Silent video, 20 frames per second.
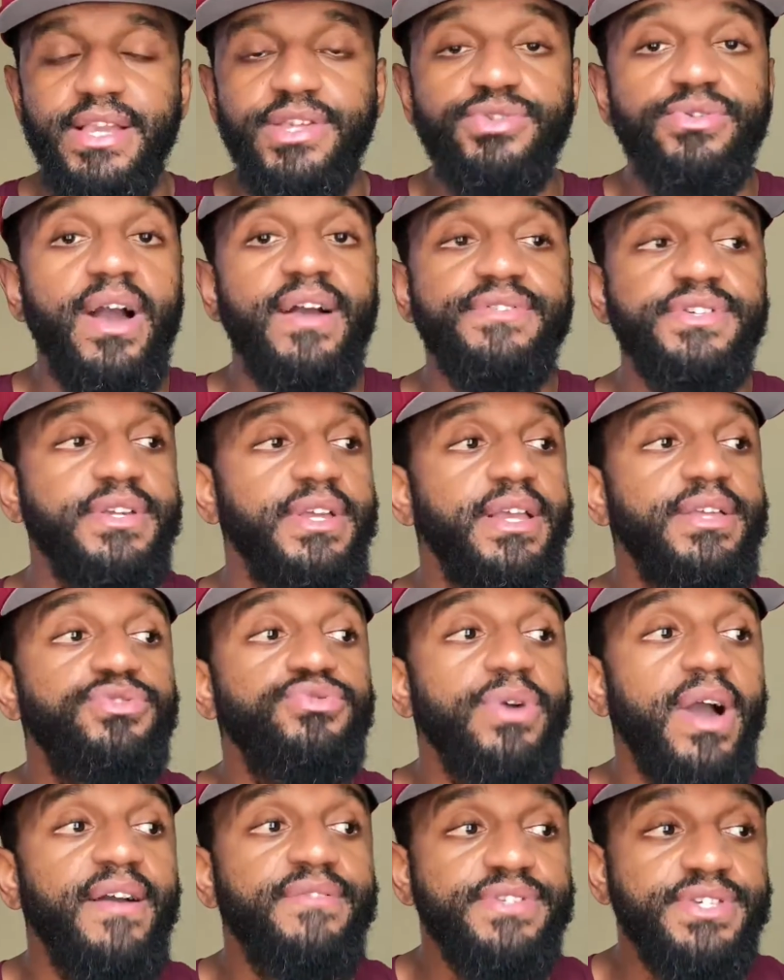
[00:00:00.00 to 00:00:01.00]
It drives you, it
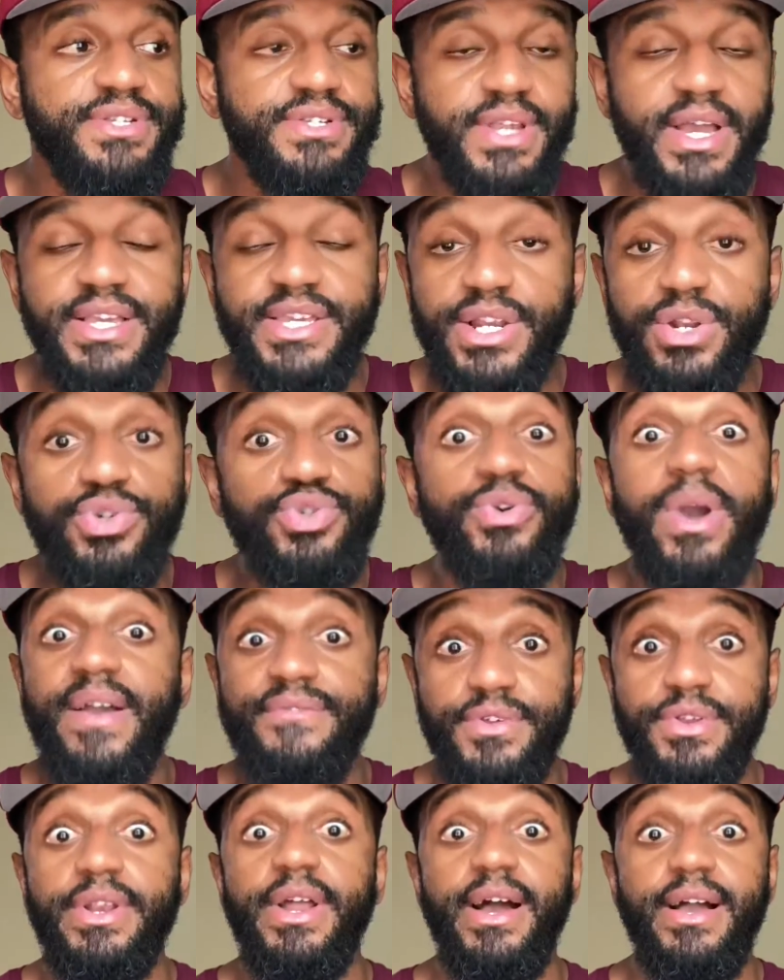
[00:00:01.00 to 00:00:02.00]
drives you nuts. It'll
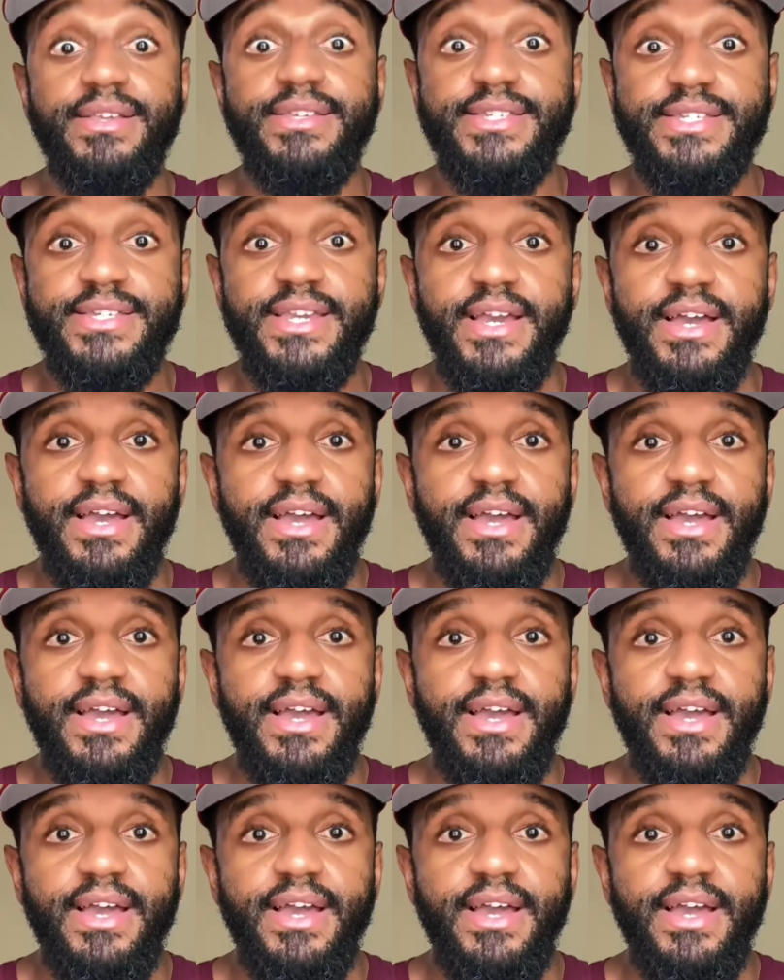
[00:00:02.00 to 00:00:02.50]
drive you nuts.